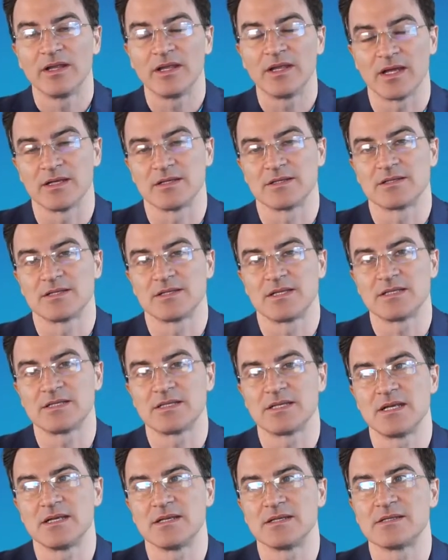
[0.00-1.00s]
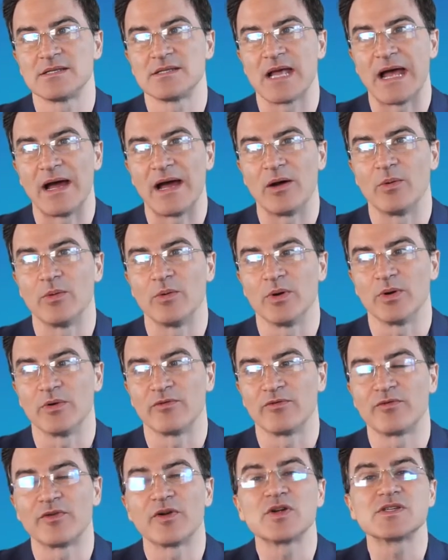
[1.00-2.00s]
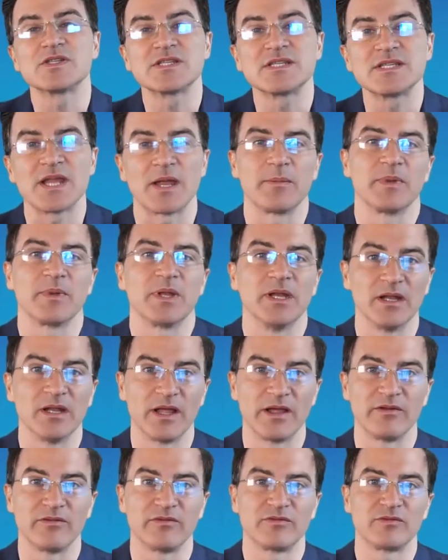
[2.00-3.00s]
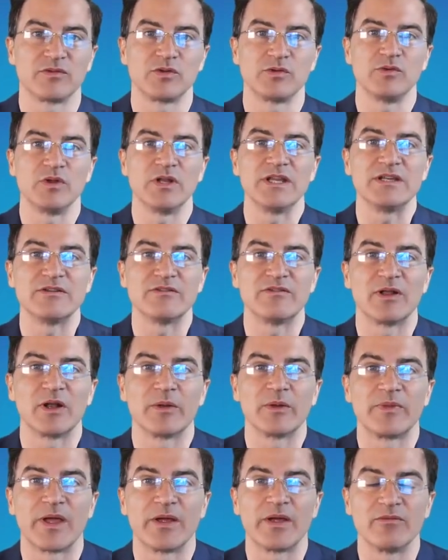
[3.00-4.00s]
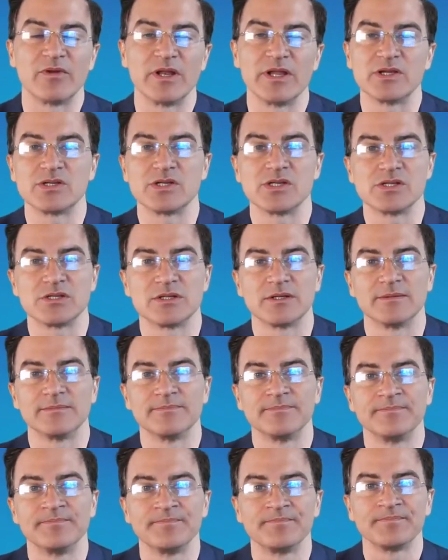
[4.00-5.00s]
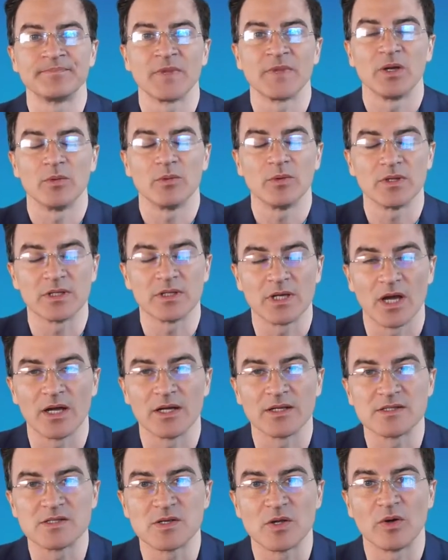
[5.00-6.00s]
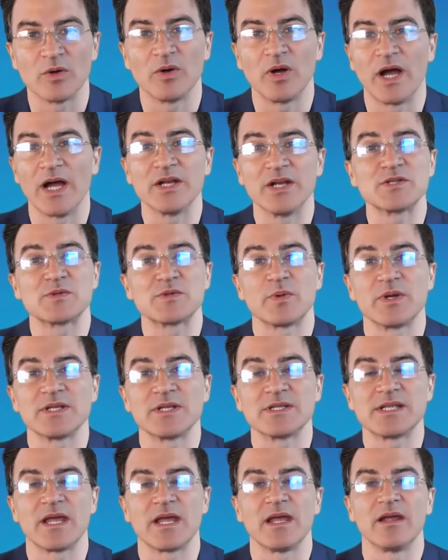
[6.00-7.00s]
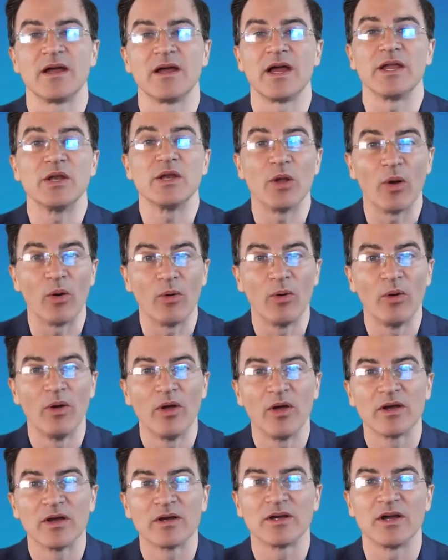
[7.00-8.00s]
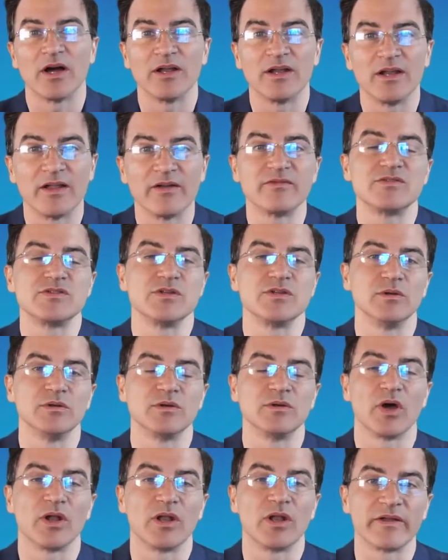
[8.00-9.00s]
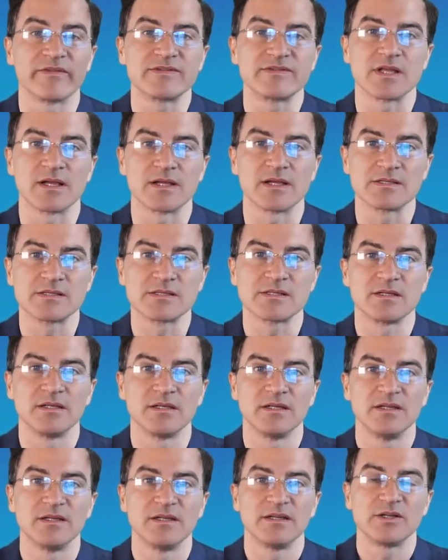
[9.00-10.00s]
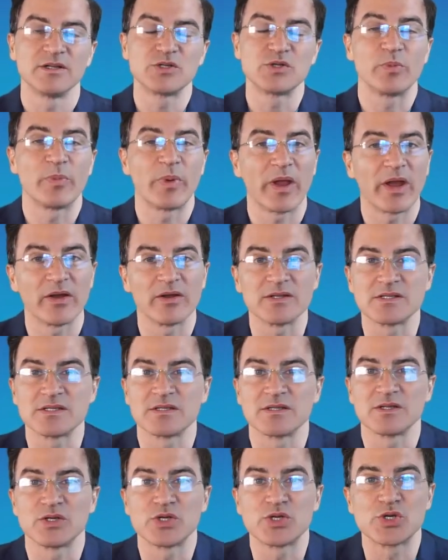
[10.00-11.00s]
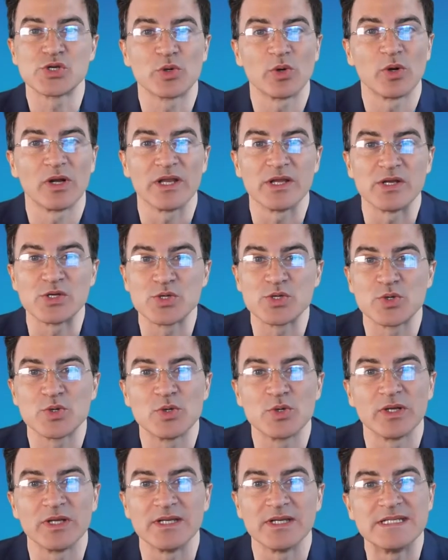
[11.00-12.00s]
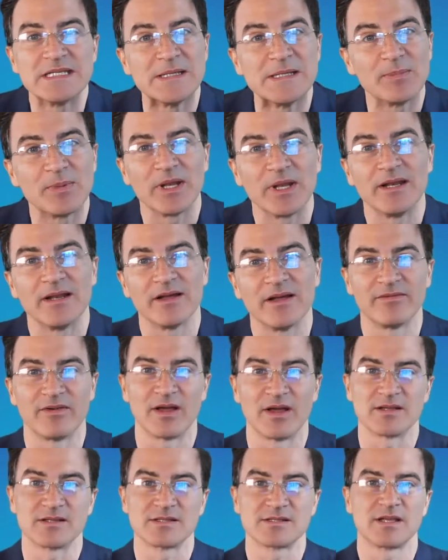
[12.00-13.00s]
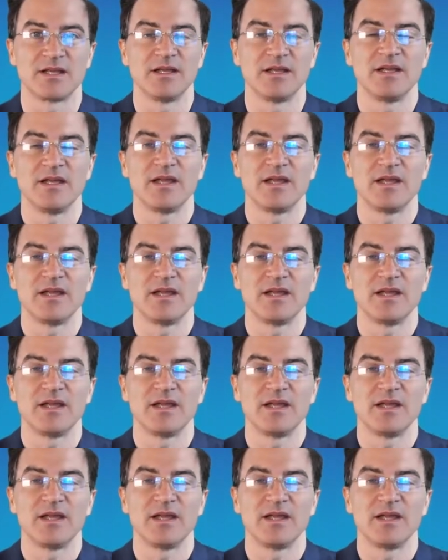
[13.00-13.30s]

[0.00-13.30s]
Yes, this is our first step in life to really develop that relationship with God. So I just want to say, I know. God loves you. God loves us. True parents surely, truly, deeply love us.